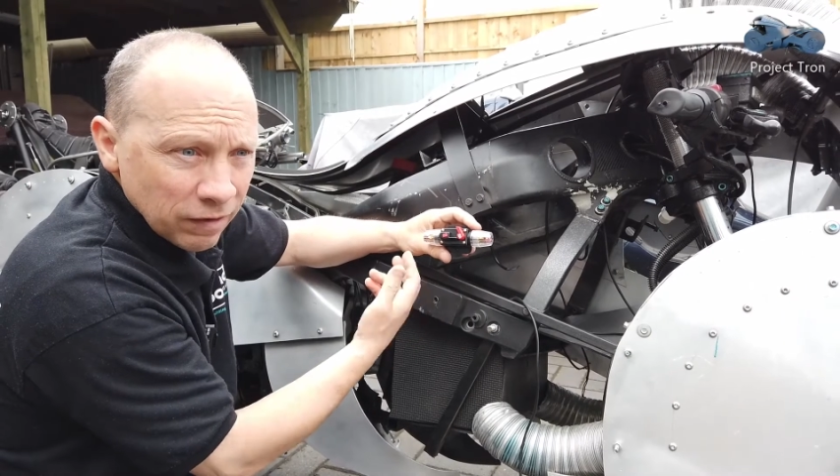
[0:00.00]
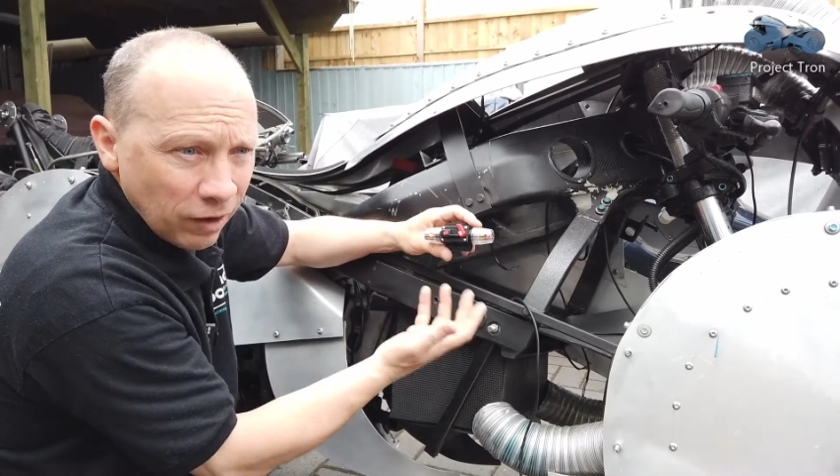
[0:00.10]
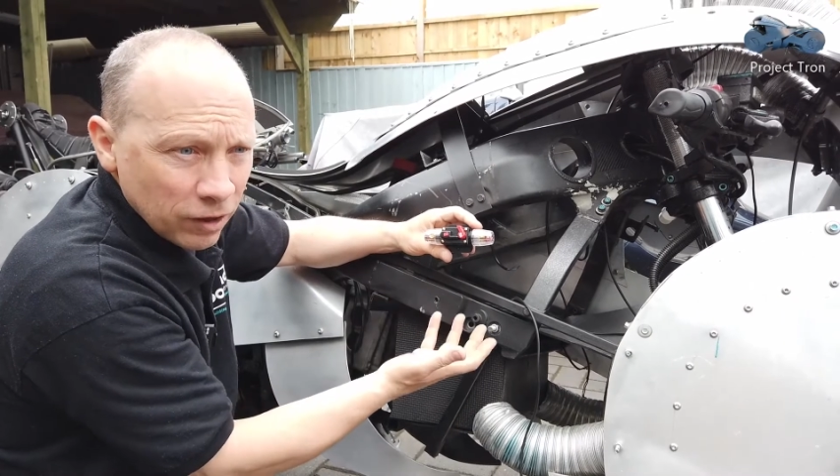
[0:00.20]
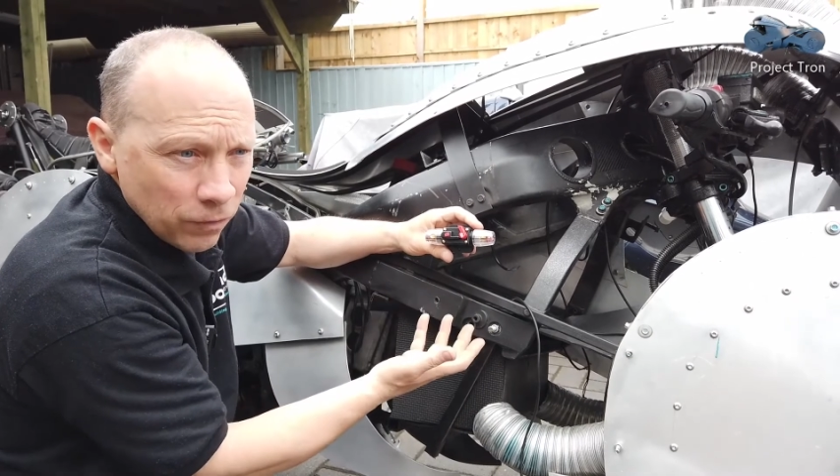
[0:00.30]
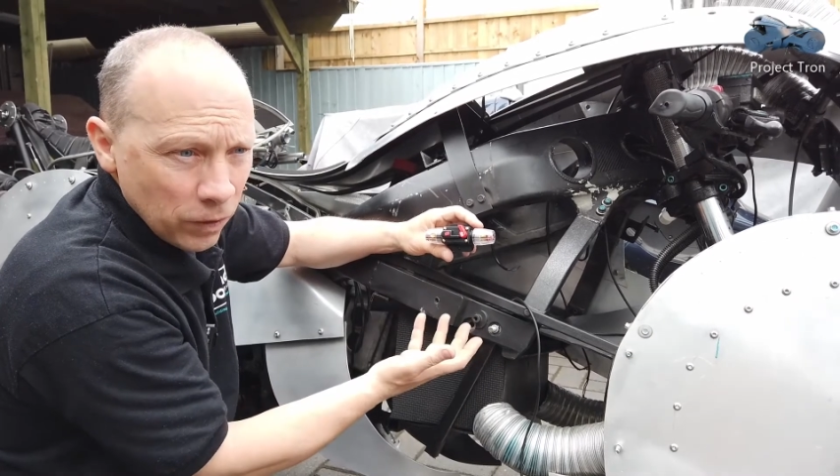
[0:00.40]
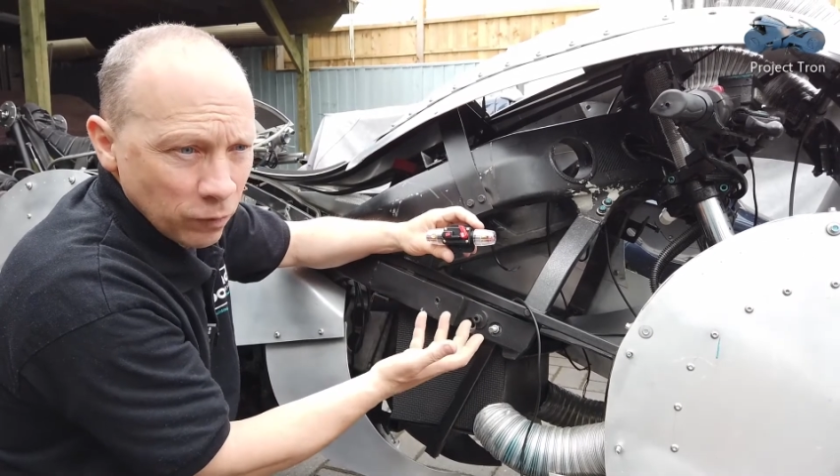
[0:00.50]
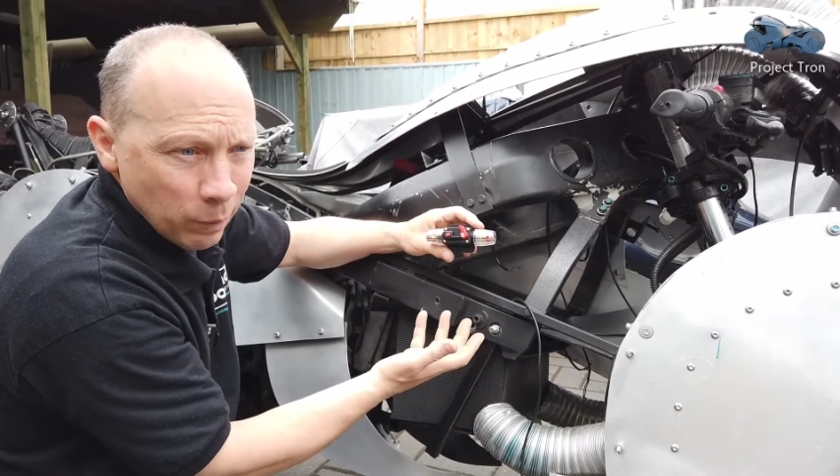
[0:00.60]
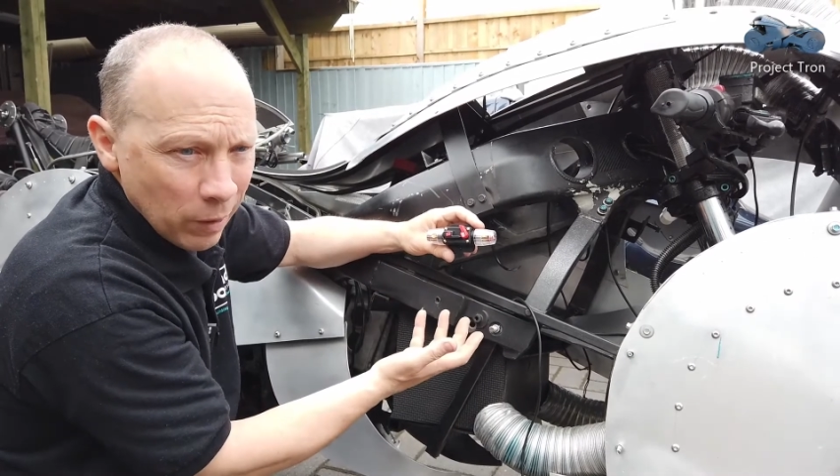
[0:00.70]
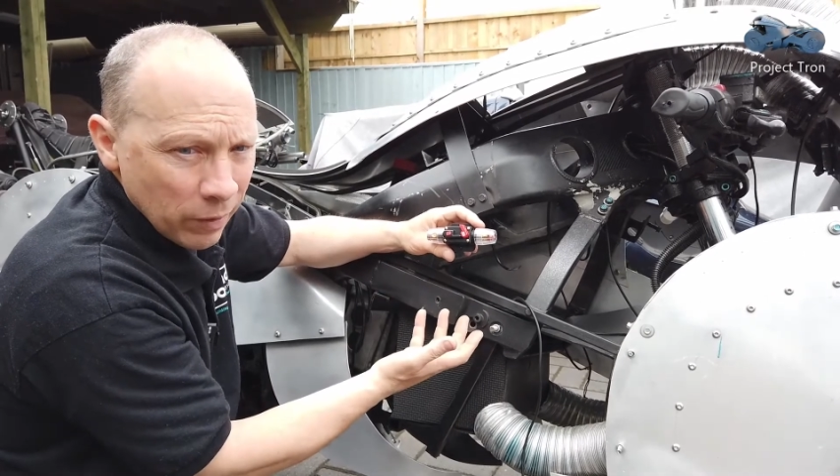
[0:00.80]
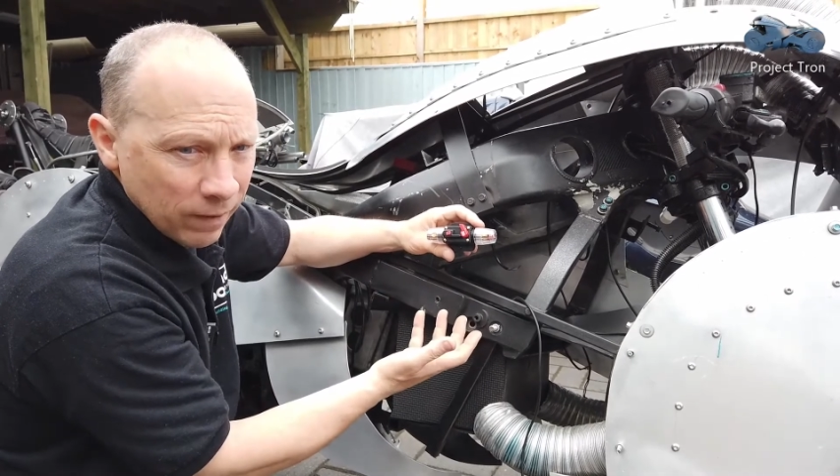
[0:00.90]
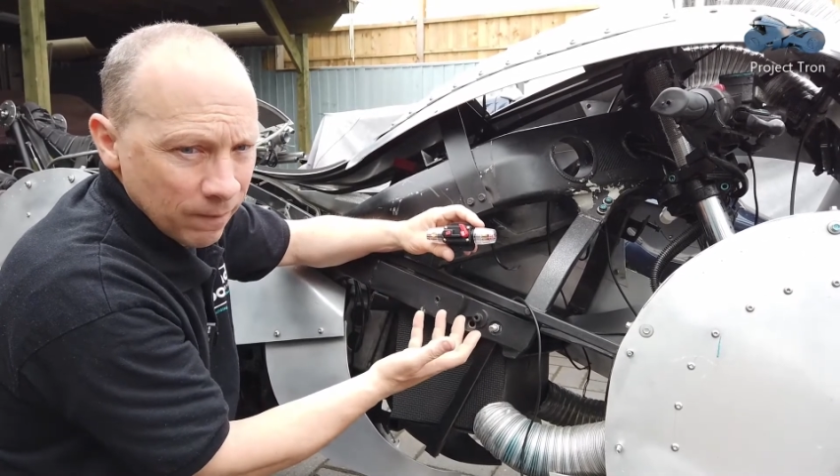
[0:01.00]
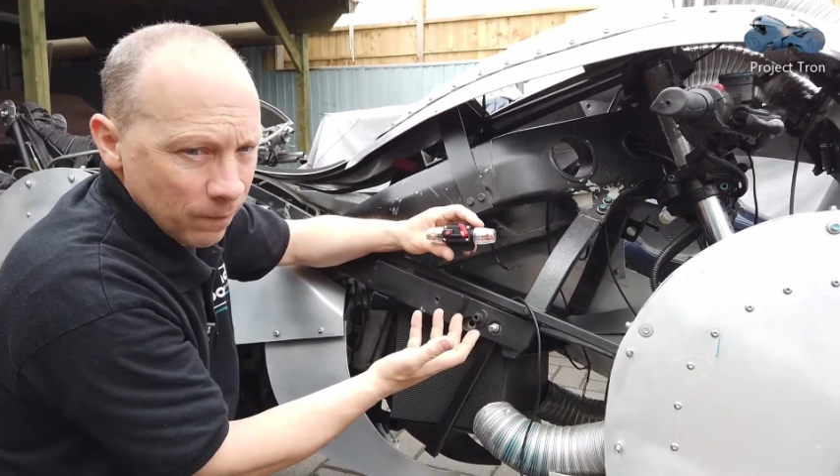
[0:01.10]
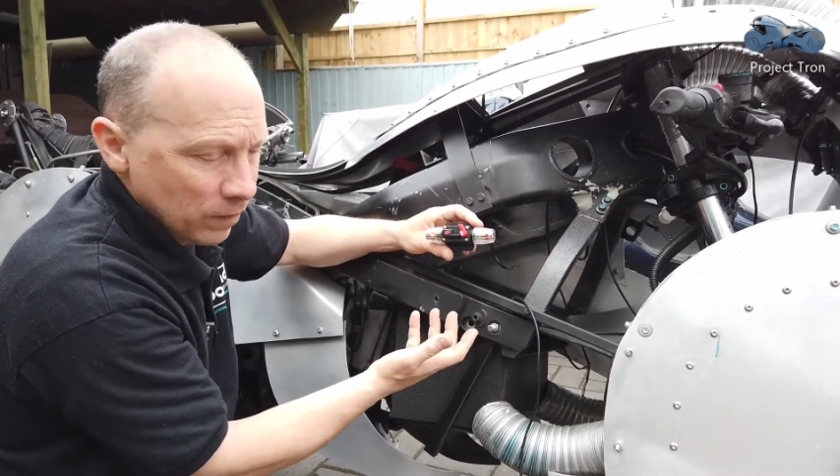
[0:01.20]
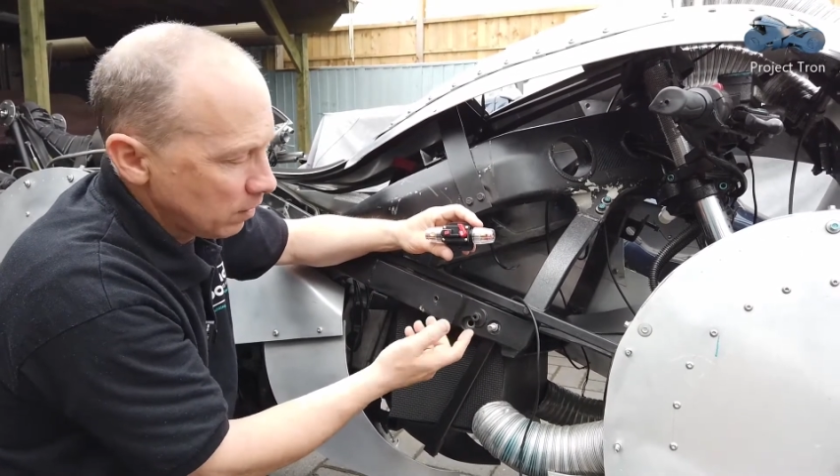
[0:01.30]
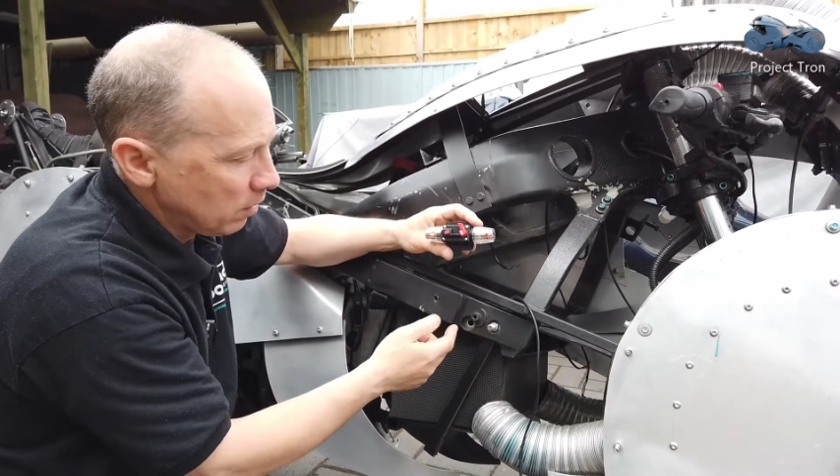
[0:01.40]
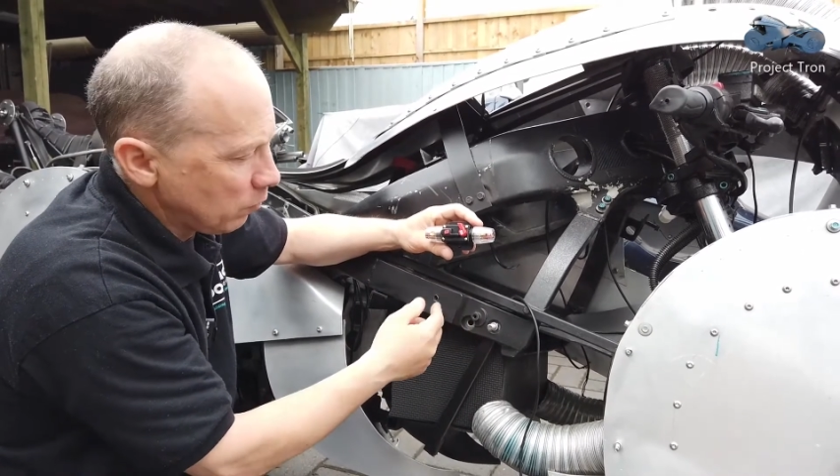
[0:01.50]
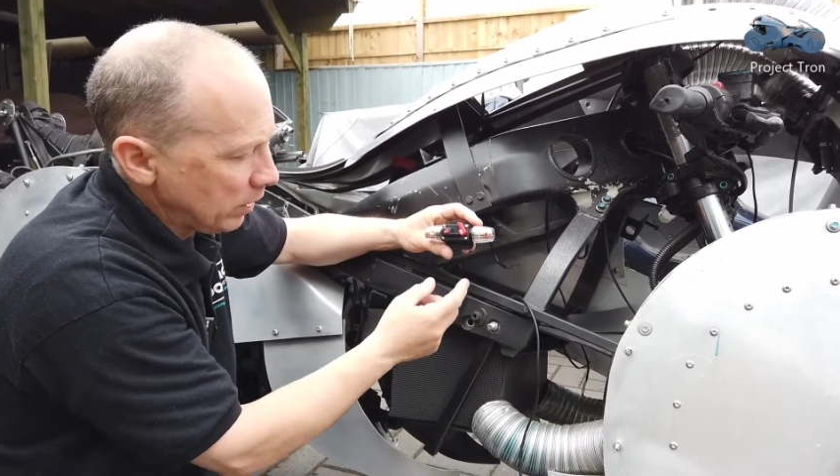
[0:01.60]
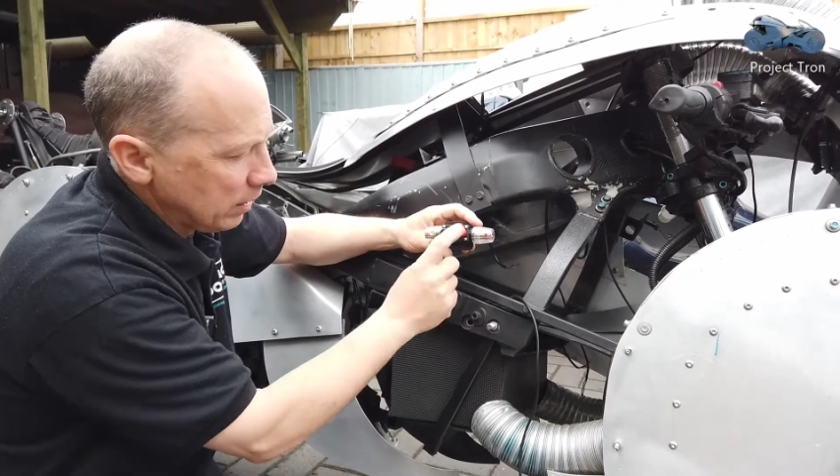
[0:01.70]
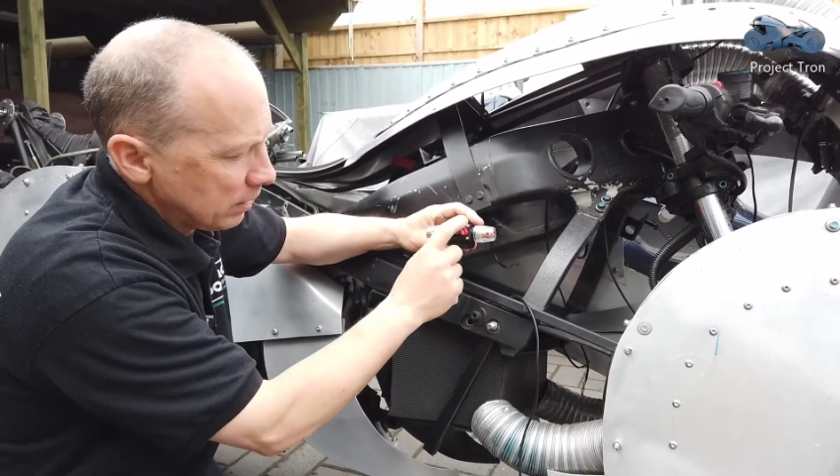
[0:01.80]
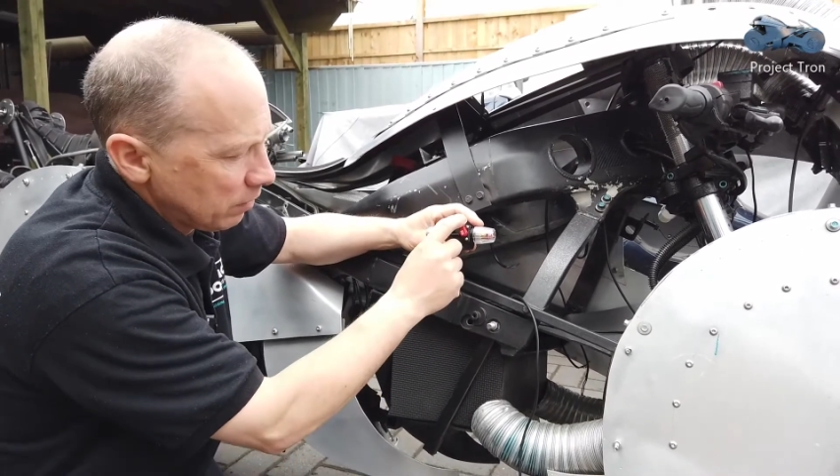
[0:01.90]
it's like a fuse blowing.
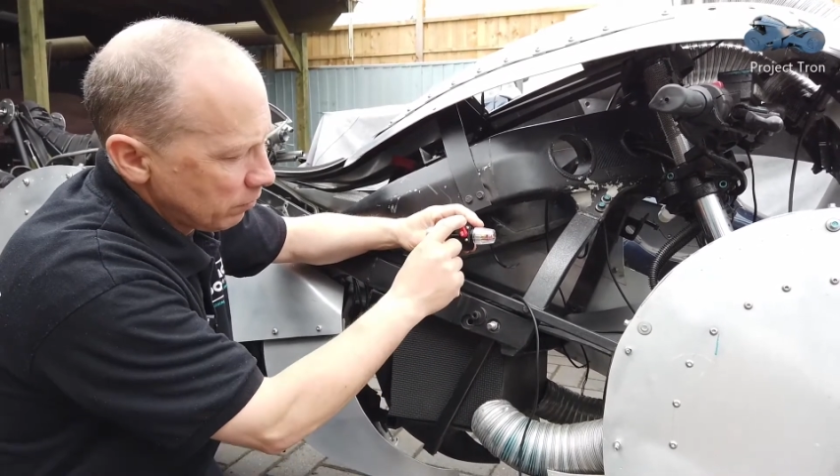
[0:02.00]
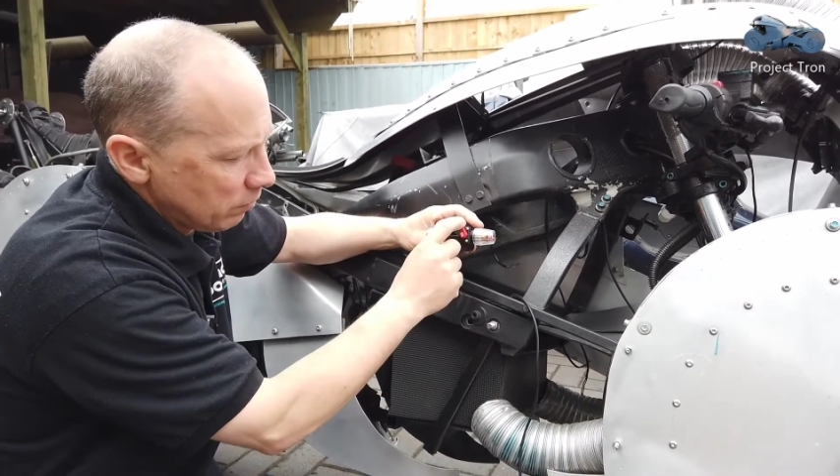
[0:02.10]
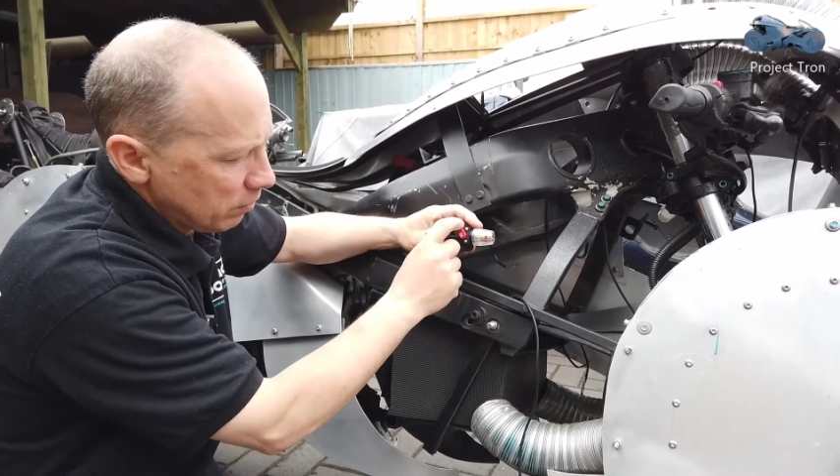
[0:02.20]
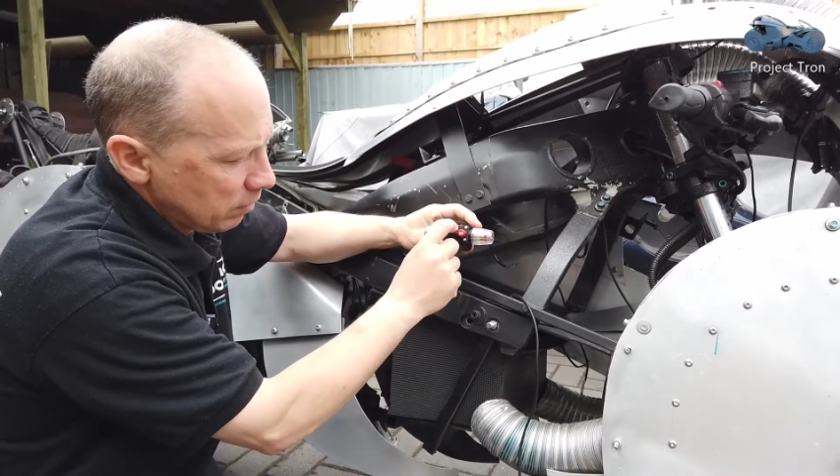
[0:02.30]
We can then